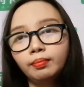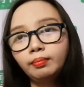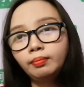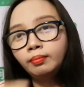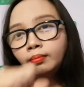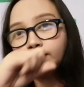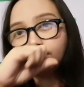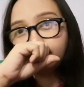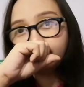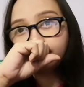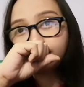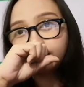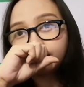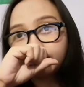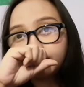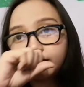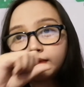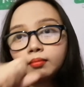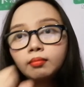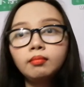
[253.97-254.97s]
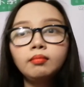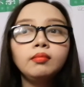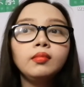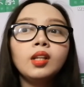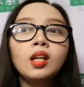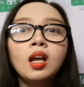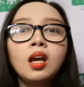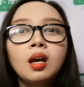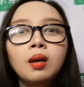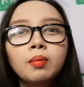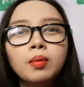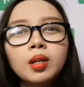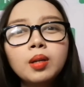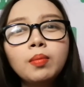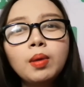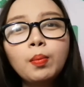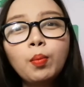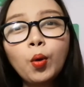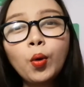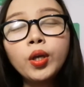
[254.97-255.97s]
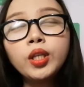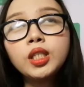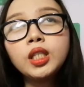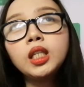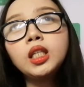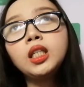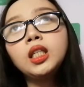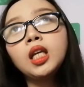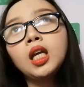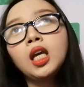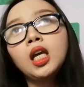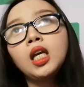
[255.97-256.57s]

going to be poisoned.